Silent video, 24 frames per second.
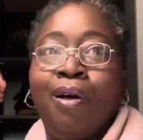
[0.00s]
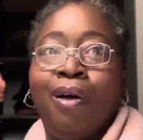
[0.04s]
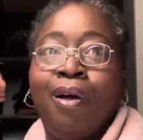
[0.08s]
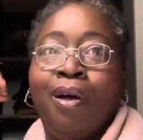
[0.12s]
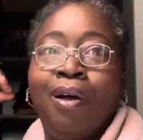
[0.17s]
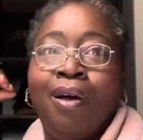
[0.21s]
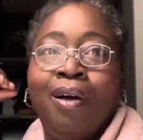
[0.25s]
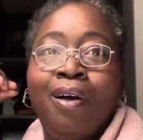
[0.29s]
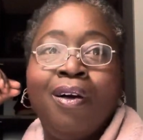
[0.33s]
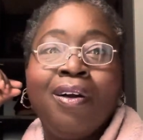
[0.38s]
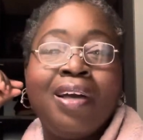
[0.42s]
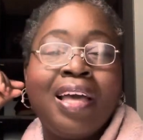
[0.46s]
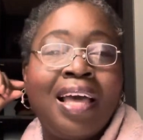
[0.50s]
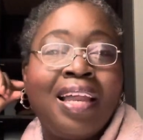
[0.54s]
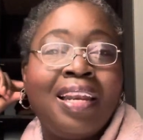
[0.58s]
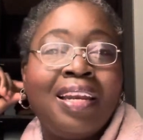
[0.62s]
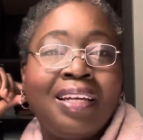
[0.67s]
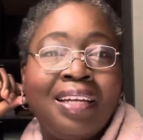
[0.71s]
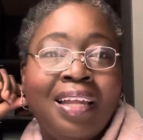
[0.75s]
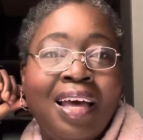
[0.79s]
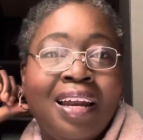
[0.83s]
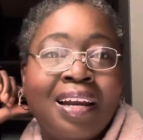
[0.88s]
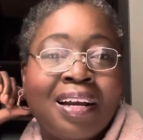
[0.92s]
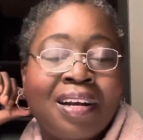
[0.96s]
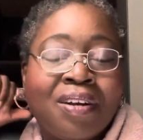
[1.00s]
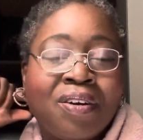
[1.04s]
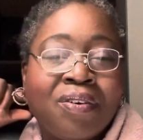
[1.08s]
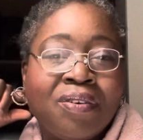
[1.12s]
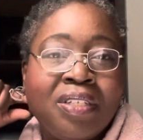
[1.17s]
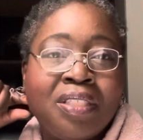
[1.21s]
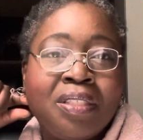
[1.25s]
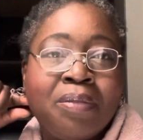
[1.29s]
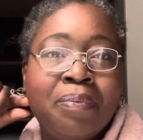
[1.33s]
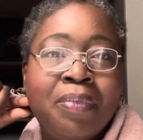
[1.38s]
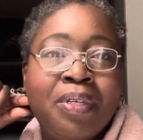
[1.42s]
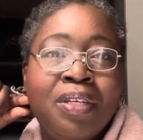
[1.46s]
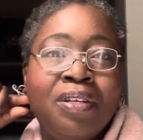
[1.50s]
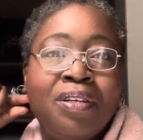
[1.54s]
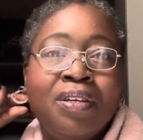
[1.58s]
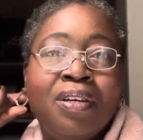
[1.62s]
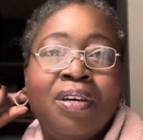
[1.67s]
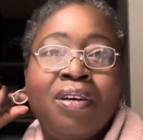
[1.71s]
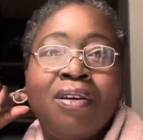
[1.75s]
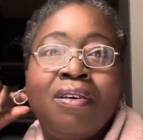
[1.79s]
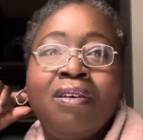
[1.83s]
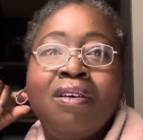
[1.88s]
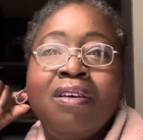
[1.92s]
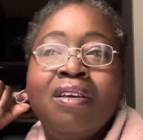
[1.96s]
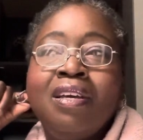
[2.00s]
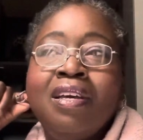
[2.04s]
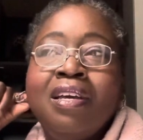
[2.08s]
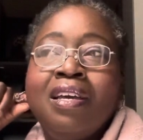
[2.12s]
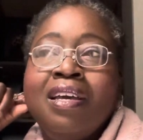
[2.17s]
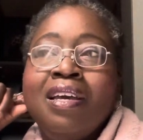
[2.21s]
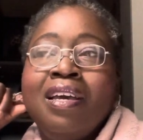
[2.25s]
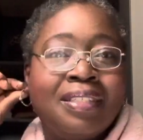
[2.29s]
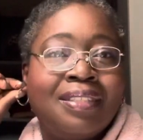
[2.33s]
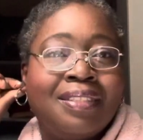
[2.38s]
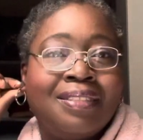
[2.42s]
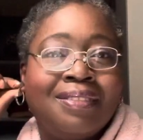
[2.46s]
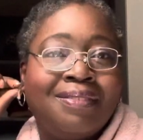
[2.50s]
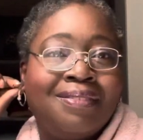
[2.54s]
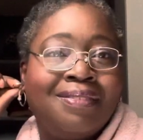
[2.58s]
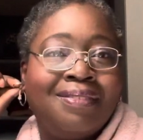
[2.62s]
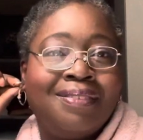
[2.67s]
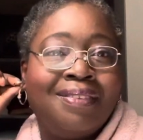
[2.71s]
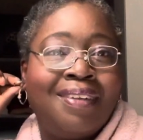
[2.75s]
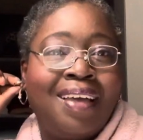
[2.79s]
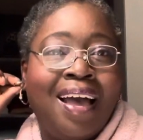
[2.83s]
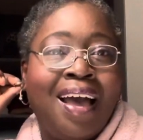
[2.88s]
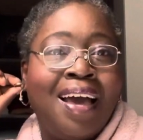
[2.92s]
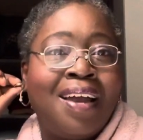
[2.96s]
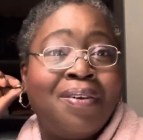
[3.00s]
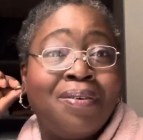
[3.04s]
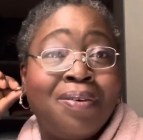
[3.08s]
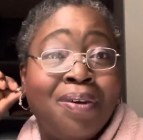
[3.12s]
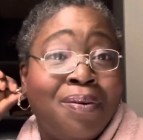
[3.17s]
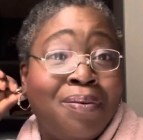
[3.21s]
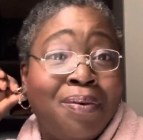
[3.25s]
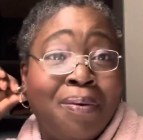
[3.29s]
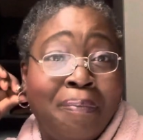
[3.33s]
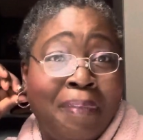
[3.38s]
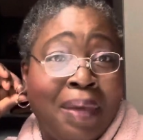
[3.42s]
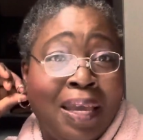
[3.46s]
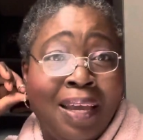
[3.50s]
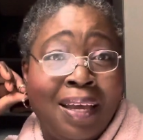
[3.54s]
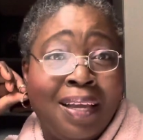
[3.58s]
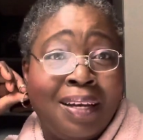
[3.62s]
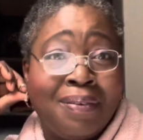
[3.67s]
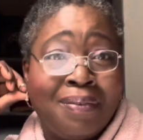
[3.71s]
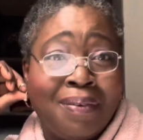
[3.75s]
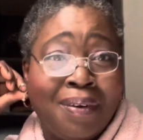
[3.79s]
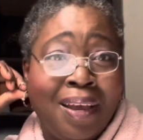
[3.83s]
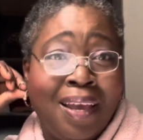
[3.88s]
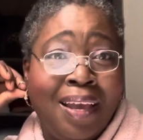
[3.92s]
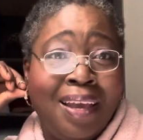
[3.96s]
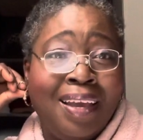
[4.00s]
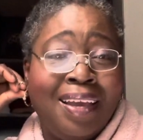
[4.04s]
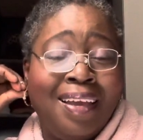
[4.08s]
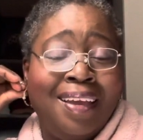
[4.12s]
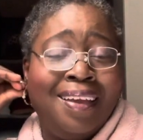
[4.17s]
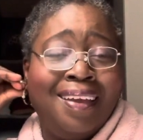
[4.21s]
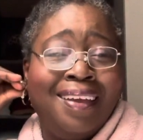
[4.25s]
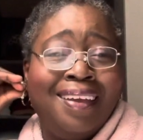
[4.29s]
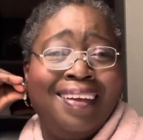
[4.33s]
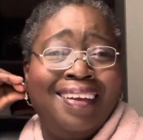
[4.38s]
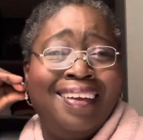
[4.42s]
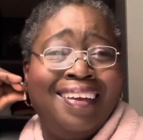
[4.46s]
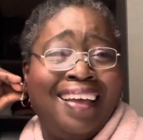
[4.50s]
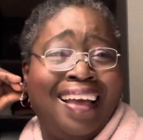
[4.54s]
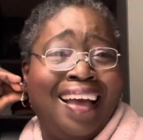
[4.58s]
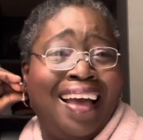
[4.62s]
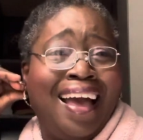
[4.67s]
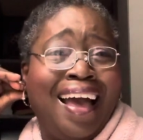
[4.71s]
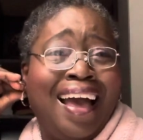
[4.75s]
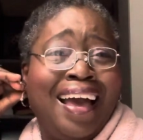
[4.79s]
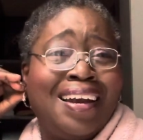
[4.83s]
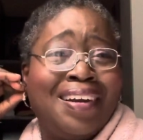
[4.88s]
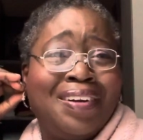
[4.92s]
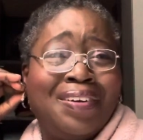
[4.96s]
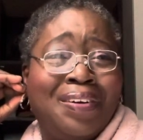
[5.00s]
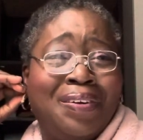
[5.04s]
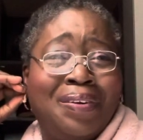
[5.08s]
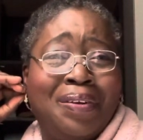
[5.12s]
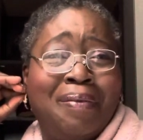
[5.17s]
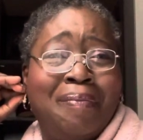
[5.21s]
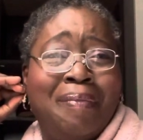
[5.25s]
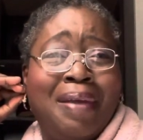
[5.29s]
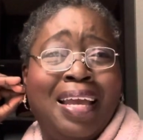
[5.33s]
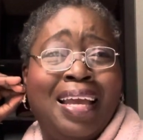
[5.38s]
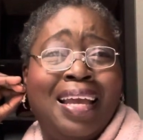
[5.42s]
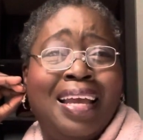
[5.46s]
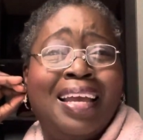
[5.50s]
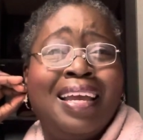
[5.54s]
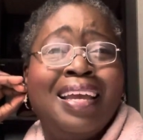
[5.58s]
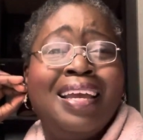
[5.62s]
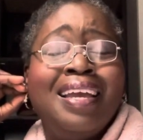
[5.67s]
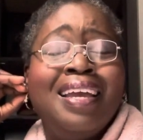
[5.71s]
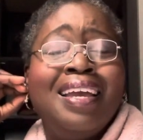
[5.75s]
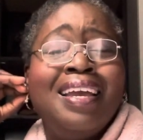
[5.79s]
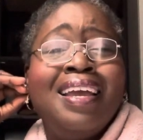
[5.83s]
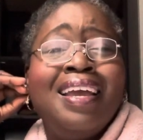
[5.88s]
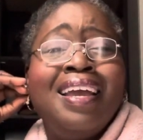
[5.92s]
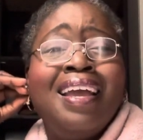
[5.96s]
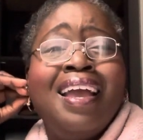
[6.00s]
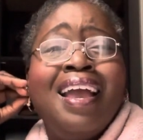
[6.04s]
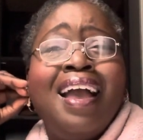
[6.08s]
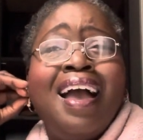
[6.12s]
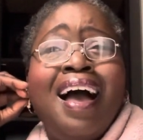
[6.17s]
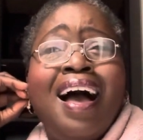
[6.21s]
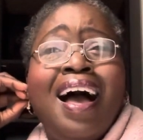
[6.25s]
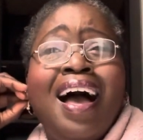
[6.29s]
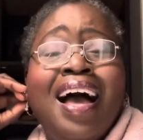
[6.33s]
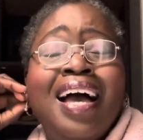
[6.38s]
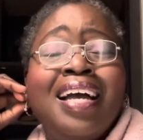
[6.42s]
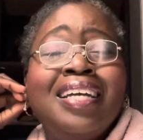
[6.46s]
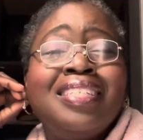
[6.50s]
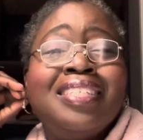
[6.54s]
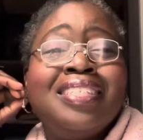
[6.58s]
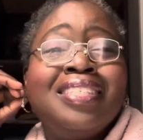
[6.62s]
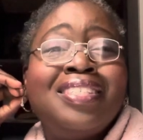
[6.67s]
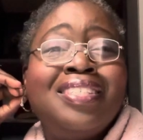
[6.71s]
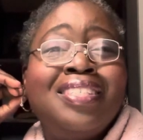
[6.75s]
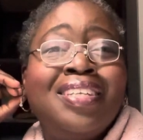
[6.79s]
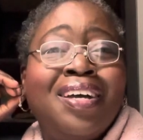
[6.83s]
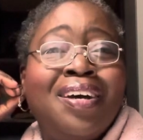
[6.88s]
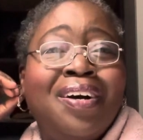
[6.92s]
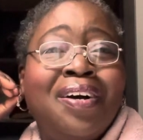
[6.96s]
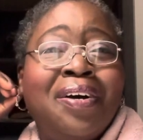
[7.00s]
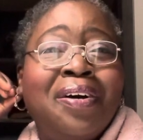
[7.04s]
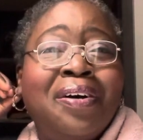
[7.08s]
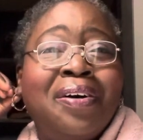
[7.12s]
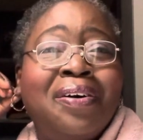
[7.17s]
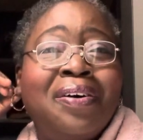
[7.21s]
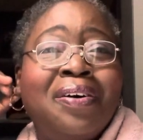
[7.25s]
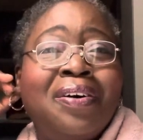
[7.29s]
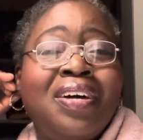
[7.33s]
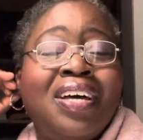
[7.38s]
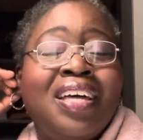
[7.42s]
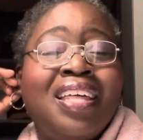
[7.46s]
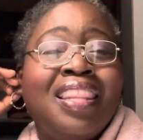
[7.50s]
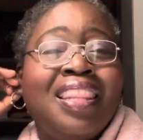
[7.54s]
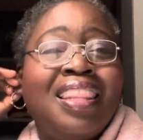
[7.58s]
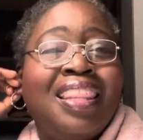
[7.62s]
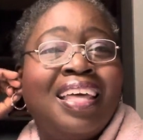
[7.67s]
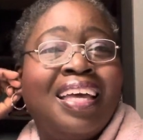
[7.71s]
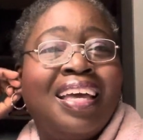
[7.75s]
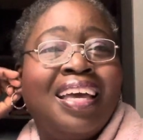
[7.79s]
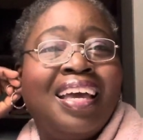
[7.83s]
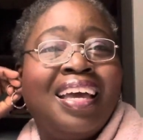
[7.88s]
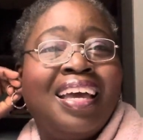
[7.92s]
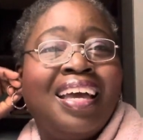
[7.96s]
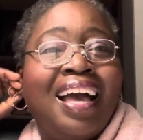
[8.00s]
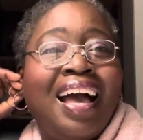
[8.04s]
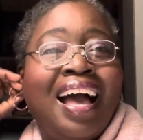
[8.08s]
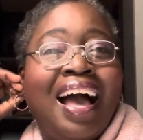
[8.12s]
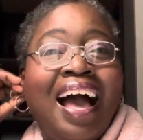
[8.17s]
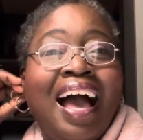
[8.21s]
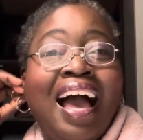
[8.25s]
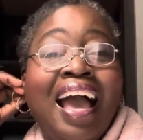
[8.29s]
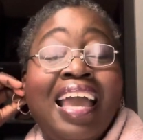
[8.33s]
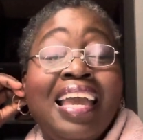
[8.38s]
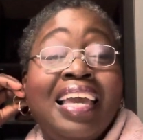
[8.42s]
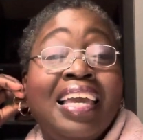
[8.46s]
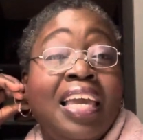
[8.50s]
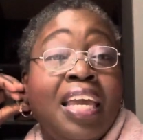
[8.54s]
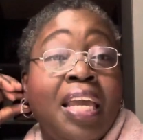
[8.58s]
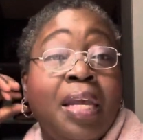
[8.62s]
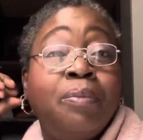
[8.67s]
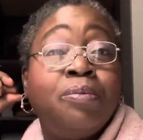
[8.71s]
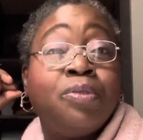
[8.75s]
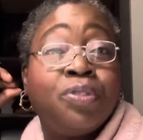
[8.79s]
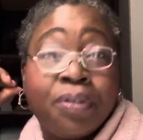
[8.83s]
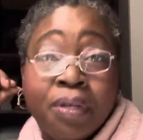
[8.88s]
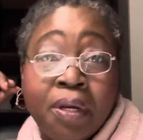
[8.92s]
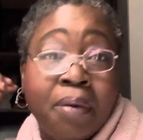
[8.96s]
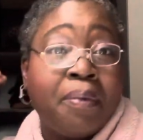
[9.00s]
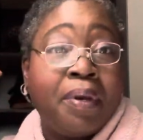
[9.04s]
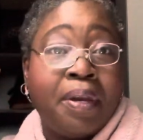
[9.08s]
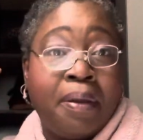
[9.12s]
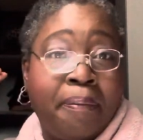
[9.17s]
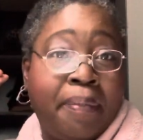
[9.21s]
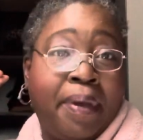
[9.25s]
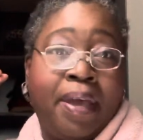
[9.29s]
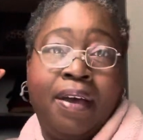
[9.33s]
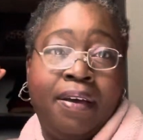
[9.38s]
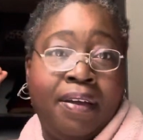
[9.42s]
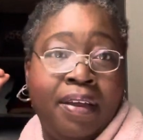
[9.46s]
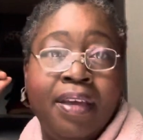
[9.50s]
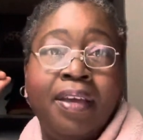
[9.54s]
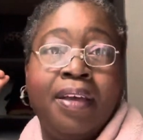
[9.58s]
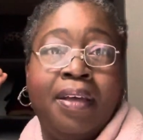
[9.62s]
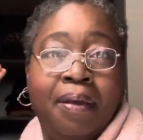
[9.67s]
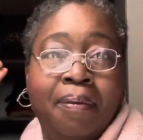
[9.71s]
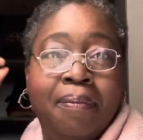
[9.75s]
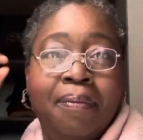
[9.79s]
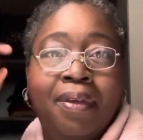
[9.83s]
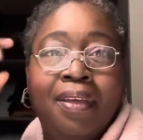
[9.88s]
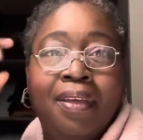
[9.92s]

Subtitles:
oh, and a lot of charisma, you know. I don't know the man, right? I don't know the man. I just know that I keep dreaming about him.